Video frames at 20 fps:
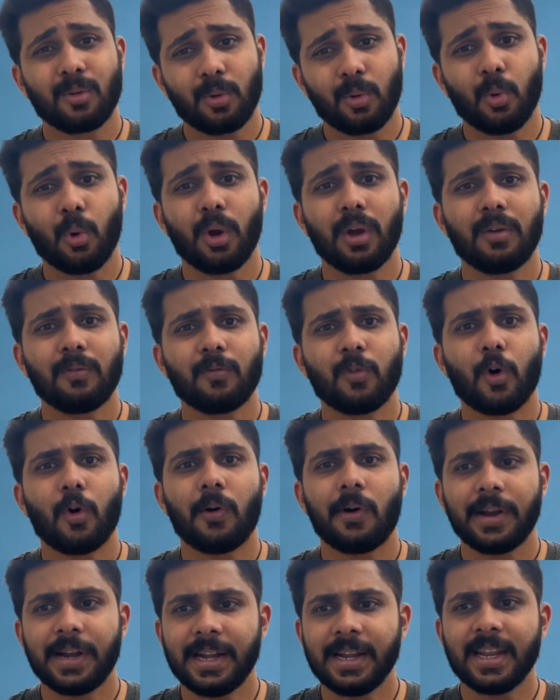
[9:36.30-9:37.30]
going
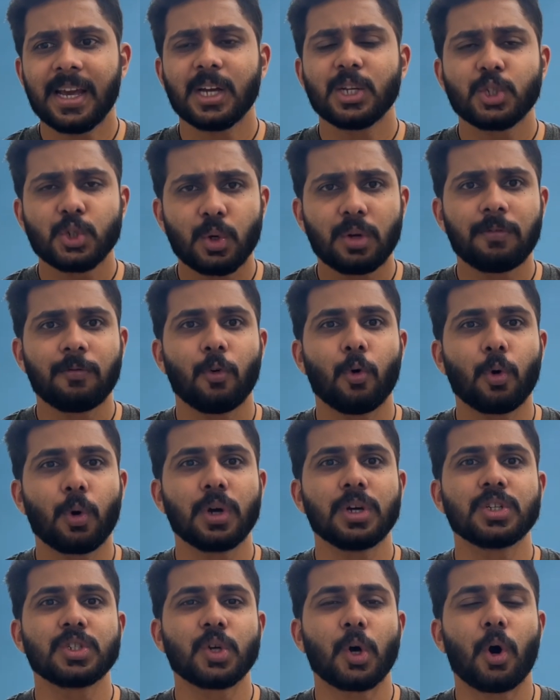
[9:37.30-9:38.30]
forward India should
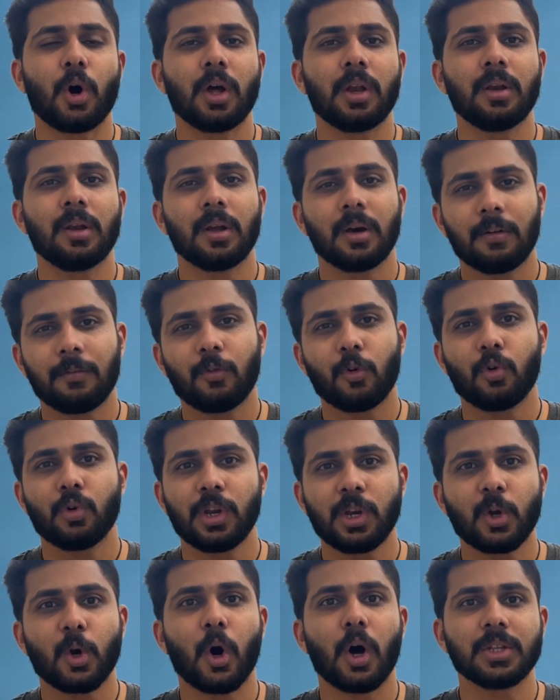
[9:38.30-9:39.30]
focus on
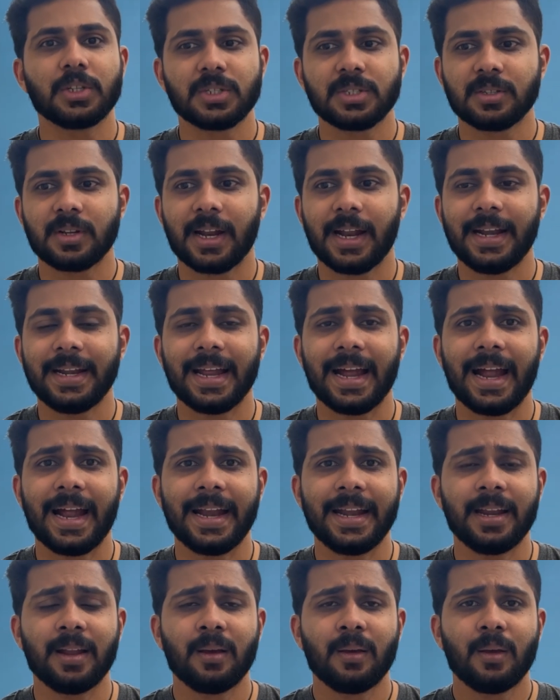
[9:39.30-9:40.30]
foreign coaches, right?
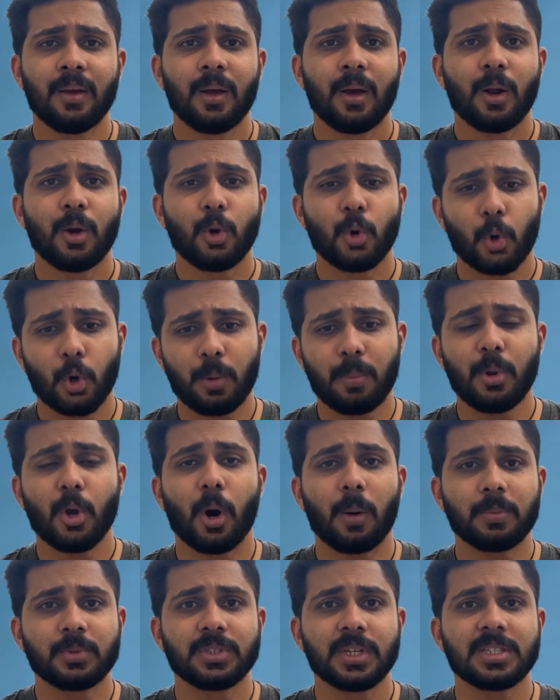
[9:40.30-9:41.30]
And not be
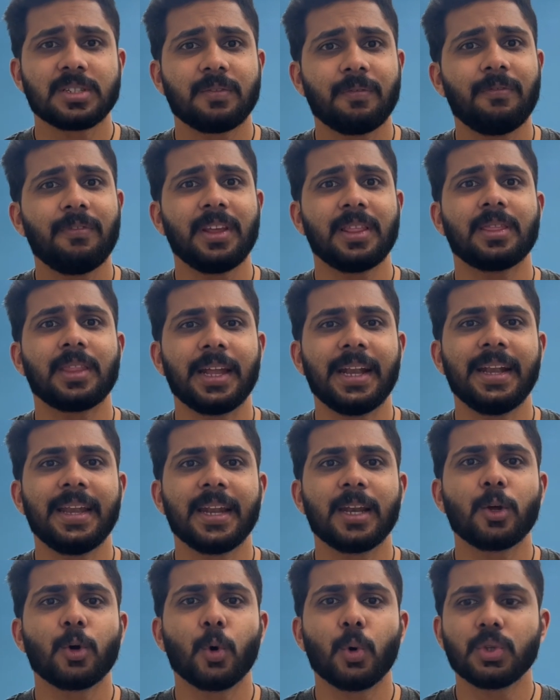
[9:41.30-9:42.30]
obsessed with
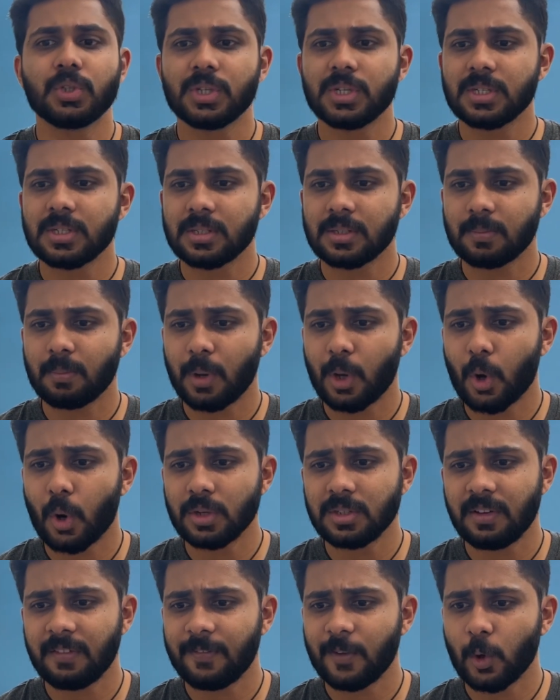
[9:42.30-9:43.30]
Indian coaches,
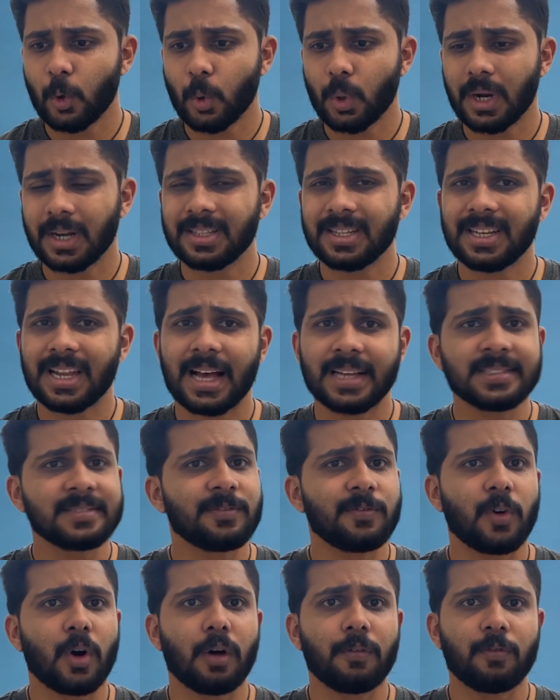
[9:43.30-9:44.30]
because if you look at the
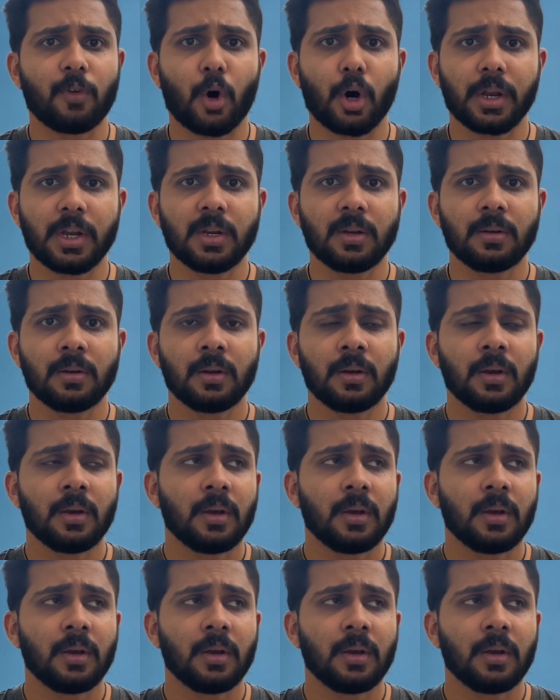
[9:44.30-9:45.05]
last foreign